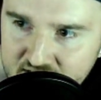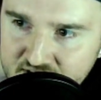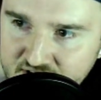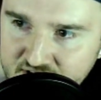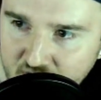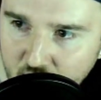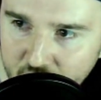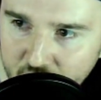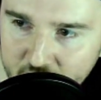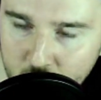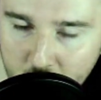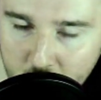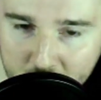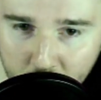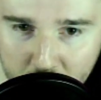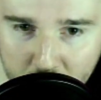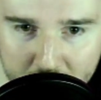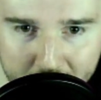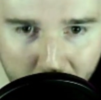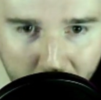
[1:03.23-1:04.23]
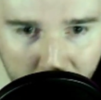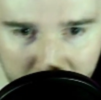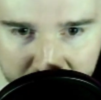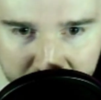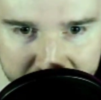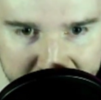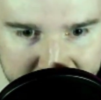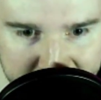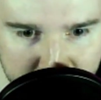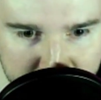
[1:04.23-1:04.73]
So if you're wondering where the parlay
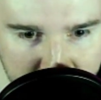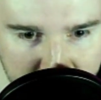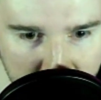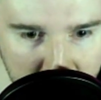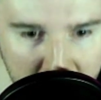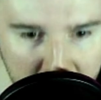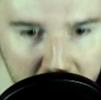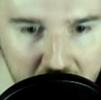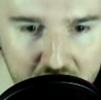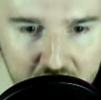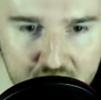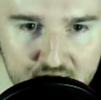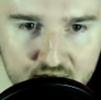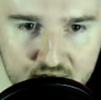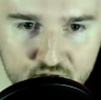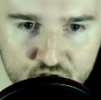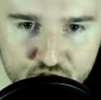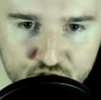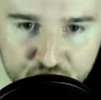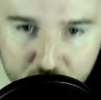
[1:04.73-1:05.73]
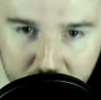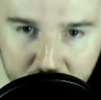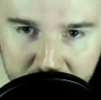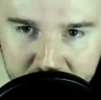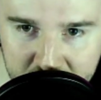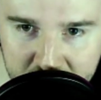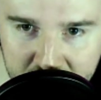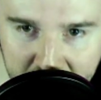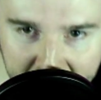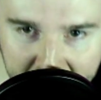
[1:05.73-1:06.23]
videos are, tune
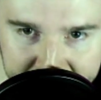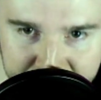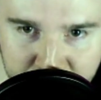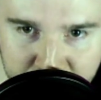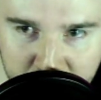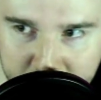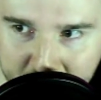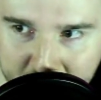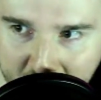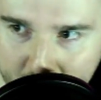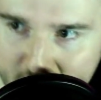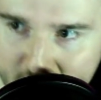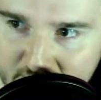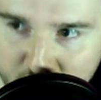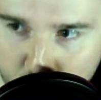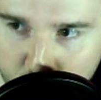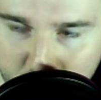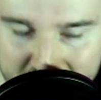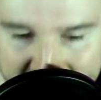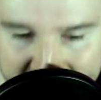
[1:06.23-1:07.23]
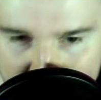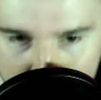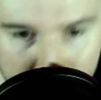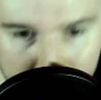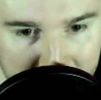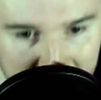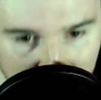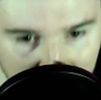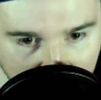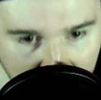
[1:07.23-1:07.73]
into the live stream and I'll be doing them
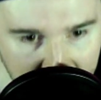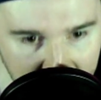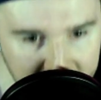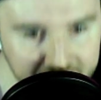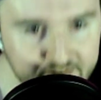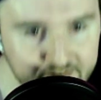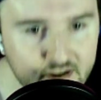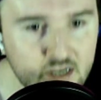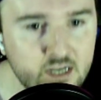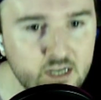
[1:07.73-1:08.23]
live.